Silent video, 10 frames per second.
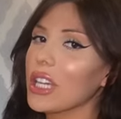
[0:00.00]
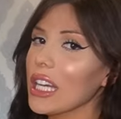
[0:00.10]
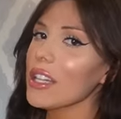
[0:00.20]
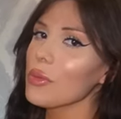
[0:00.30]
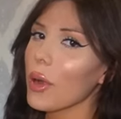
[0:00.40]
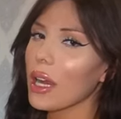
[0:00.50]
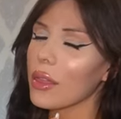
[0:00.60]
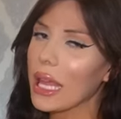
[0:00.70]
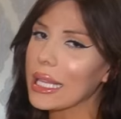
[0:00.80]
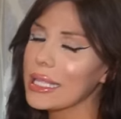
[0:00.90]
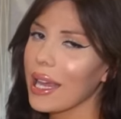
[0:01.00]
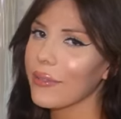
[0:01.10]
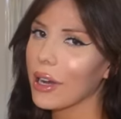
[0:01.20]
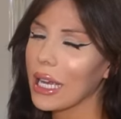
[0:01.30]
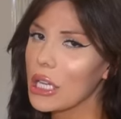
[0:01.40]
here's where things get
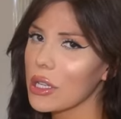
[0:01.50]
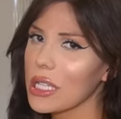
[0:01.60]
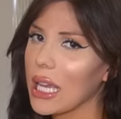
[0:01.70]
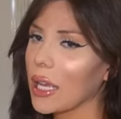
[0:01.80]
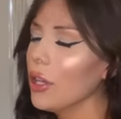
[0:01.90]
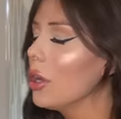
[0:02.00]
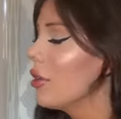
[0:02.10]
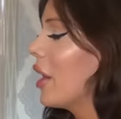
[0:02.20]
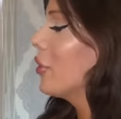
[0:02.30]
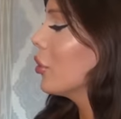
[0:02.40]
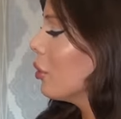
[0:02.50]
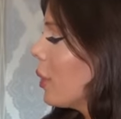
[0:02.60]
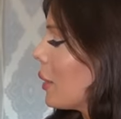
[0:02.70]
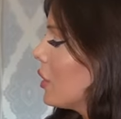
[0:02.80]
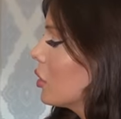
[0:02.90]
very interesting. You know, you have a little
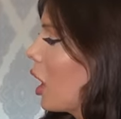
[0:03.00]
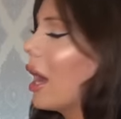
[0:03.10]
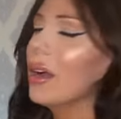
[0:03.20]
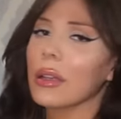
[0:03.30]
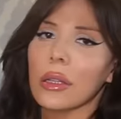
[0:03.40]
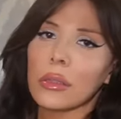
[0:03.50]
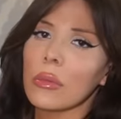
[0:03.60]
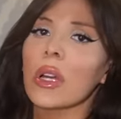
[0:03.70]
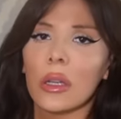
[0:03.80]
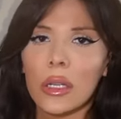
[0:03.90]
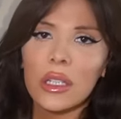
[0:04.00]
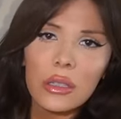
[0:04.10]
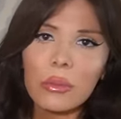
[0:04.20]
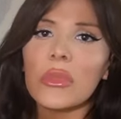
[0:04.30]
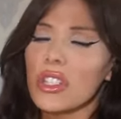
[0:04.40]
baby Glock, you know,
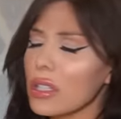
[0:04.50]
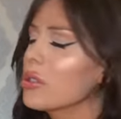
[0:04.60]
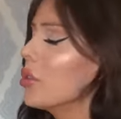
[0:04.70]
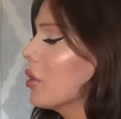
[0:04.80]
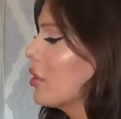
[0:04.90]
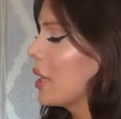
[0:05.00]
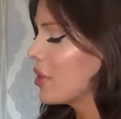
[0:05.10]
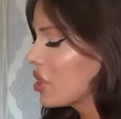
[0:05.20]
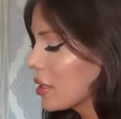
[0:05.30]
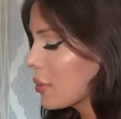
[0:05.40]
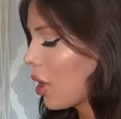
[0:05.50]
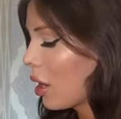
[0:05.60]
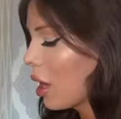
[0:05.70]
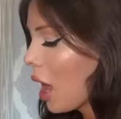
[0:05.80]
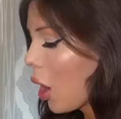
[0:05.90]
she's doing her thing, but she's
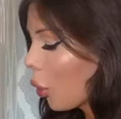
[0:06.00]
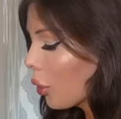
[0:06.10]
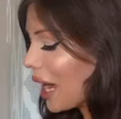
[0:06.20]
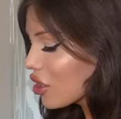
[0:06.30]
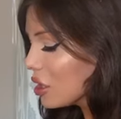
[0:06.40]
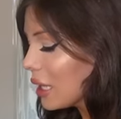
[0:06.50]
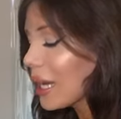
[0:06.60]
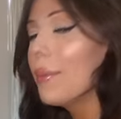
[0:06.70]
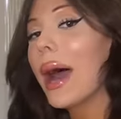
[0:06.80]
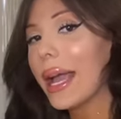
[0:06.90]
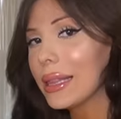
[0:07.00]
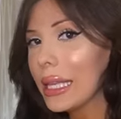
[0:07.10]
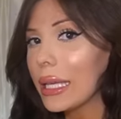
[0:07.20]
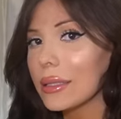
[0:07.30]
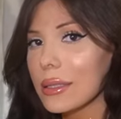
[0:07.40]
small. We're actually gonna combine
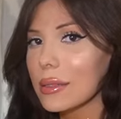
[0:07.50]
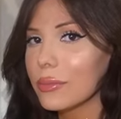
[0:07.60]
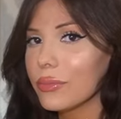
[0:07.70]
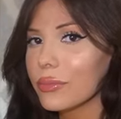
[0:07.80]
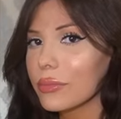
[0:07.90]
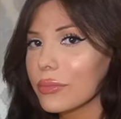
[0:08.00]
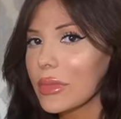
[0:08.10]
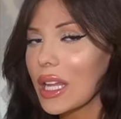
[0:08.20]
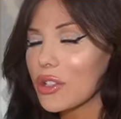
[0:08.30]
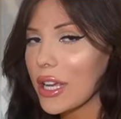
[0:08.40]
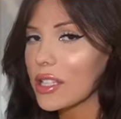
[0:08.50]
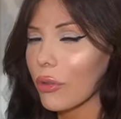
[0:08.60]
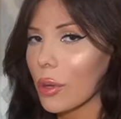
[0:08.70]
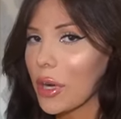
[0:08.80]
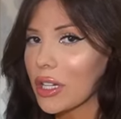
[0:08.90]
these.
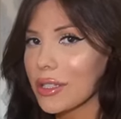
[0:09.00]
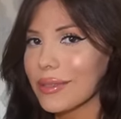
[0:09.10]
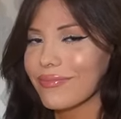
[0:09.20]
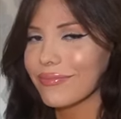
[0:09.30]
Transformers.